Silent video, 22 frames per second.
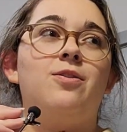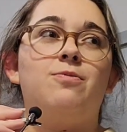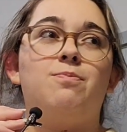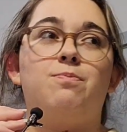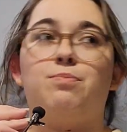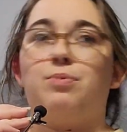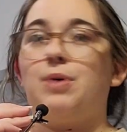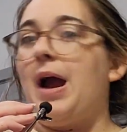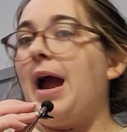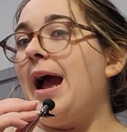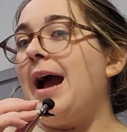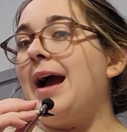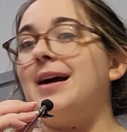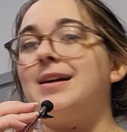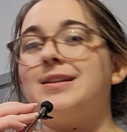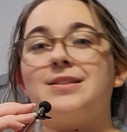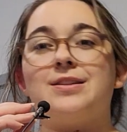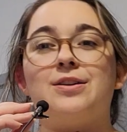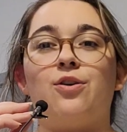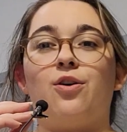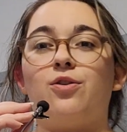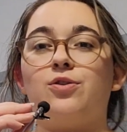
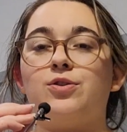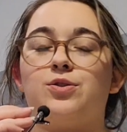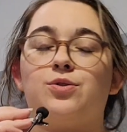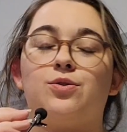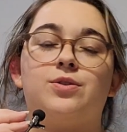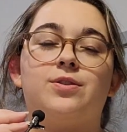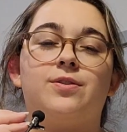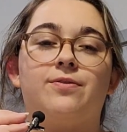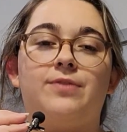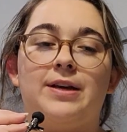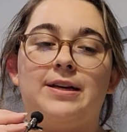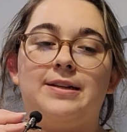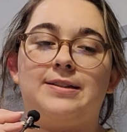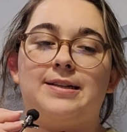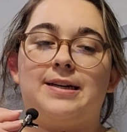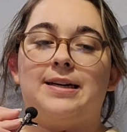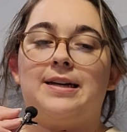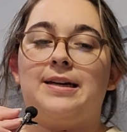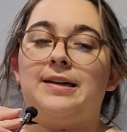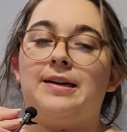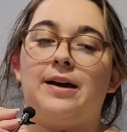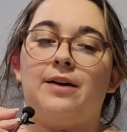brass, and all sorts of things
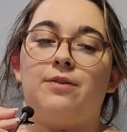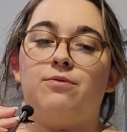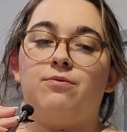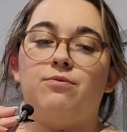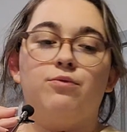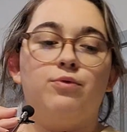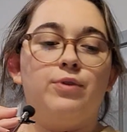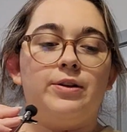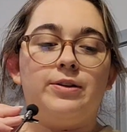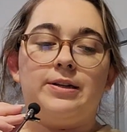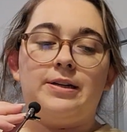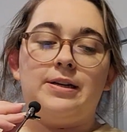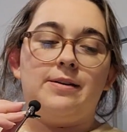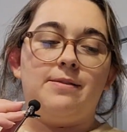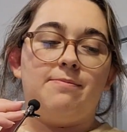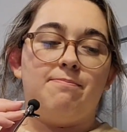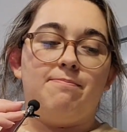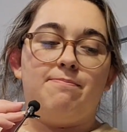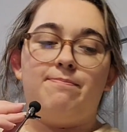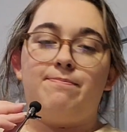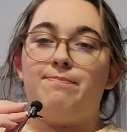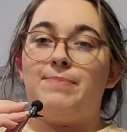that can get
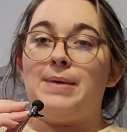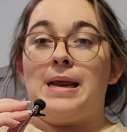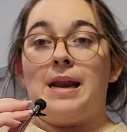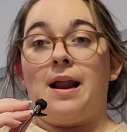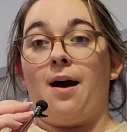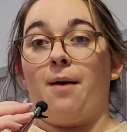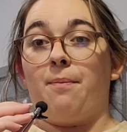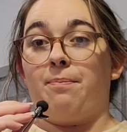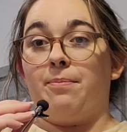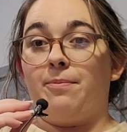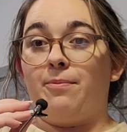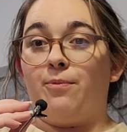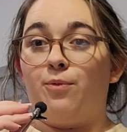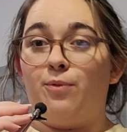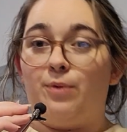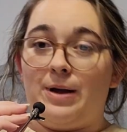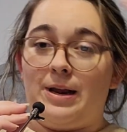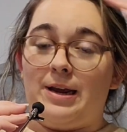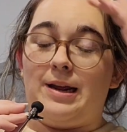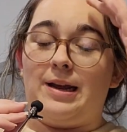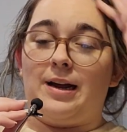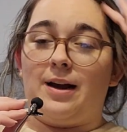really beat up
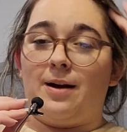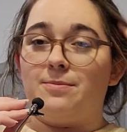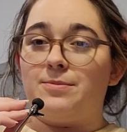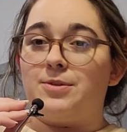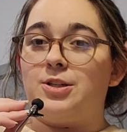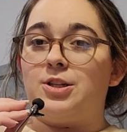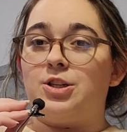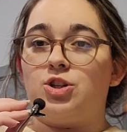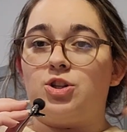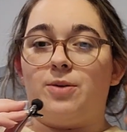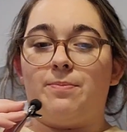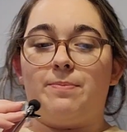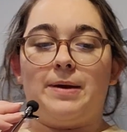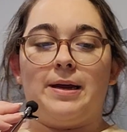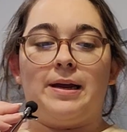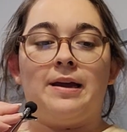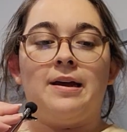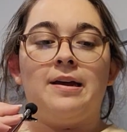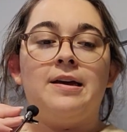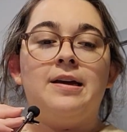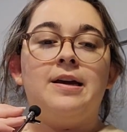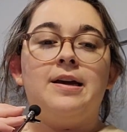when it comes to
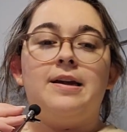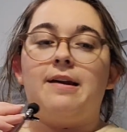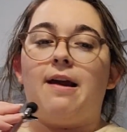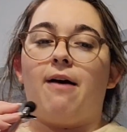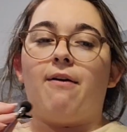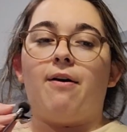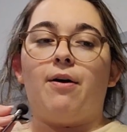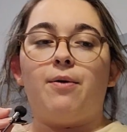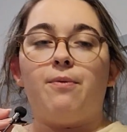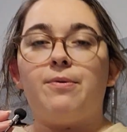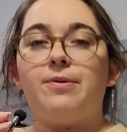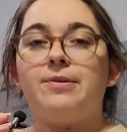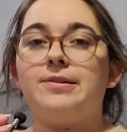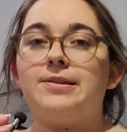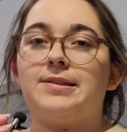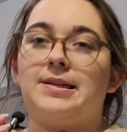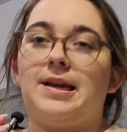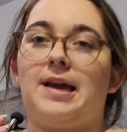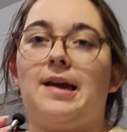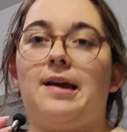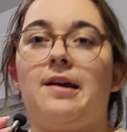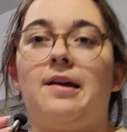shipping. Now, I will
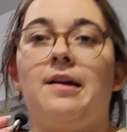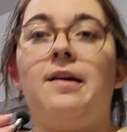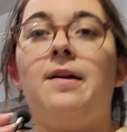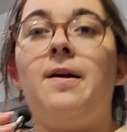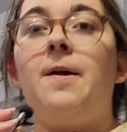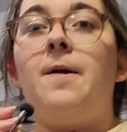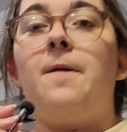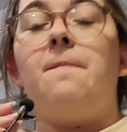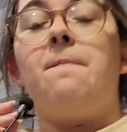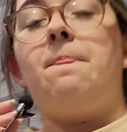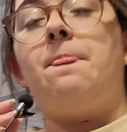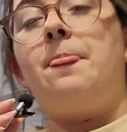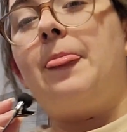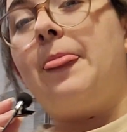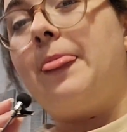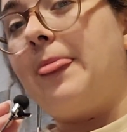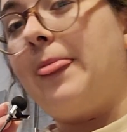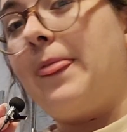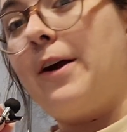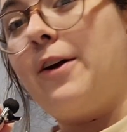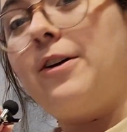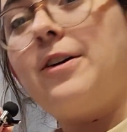say,
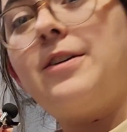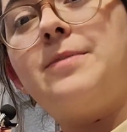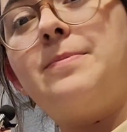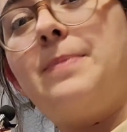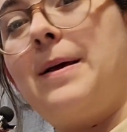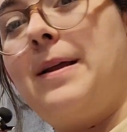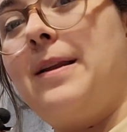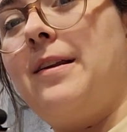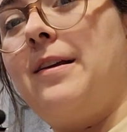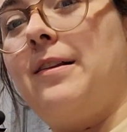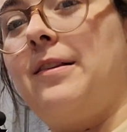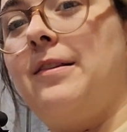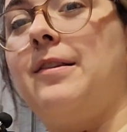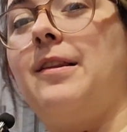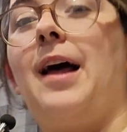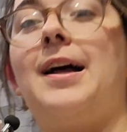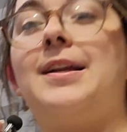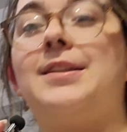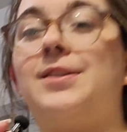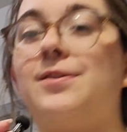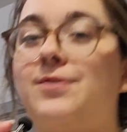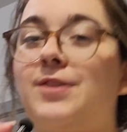there has been
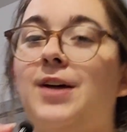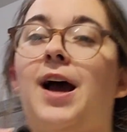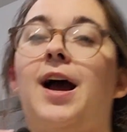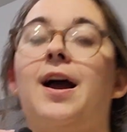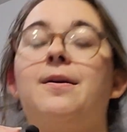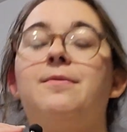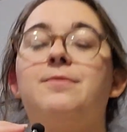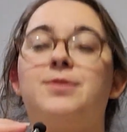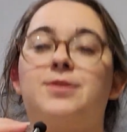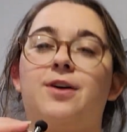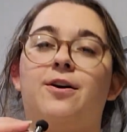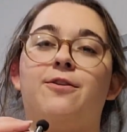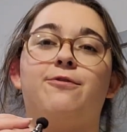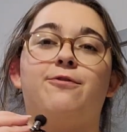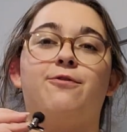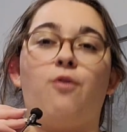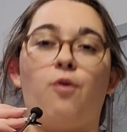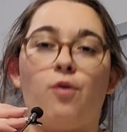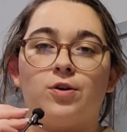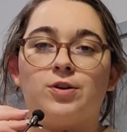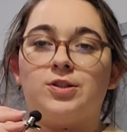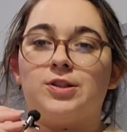lots of times,
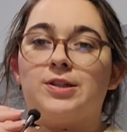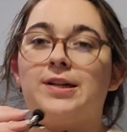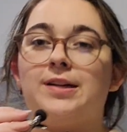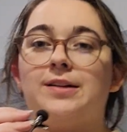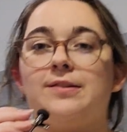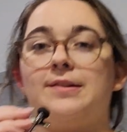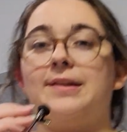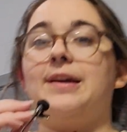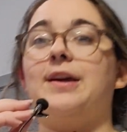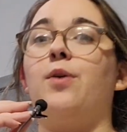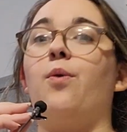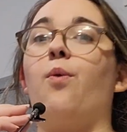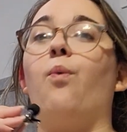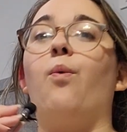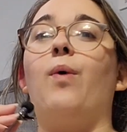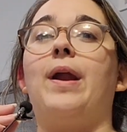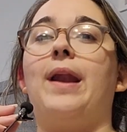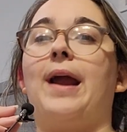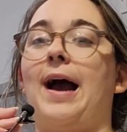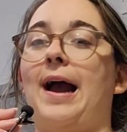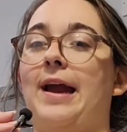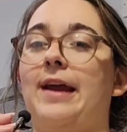unfortunately,
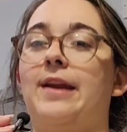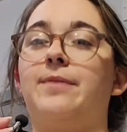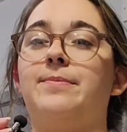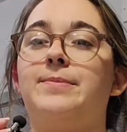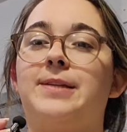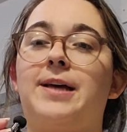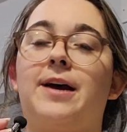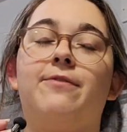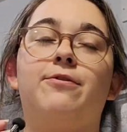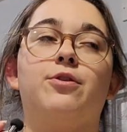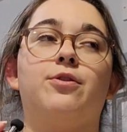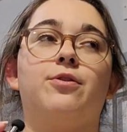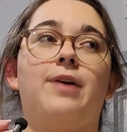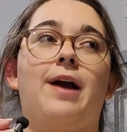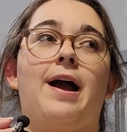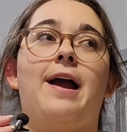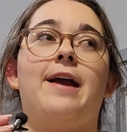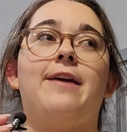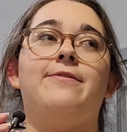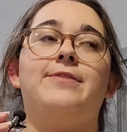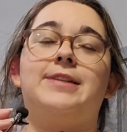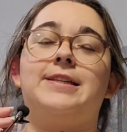when items have
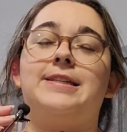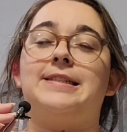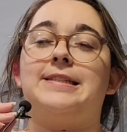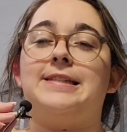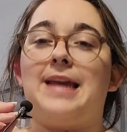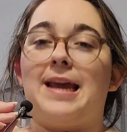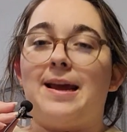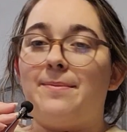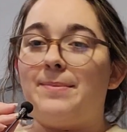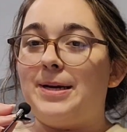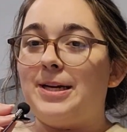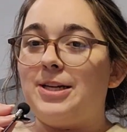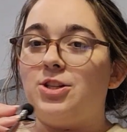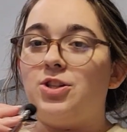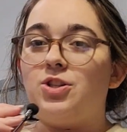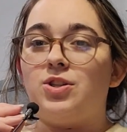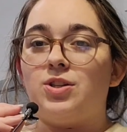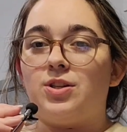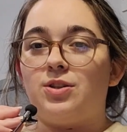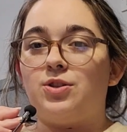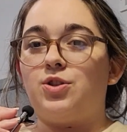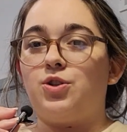arrived
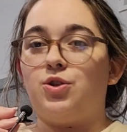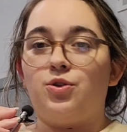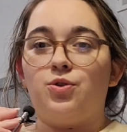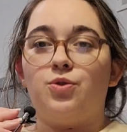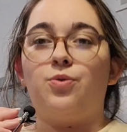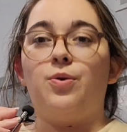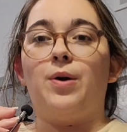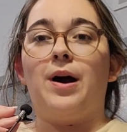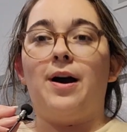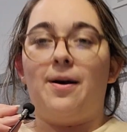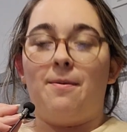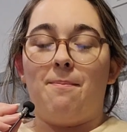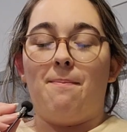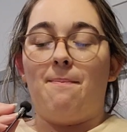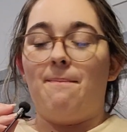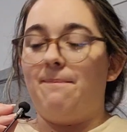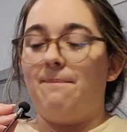damaged to a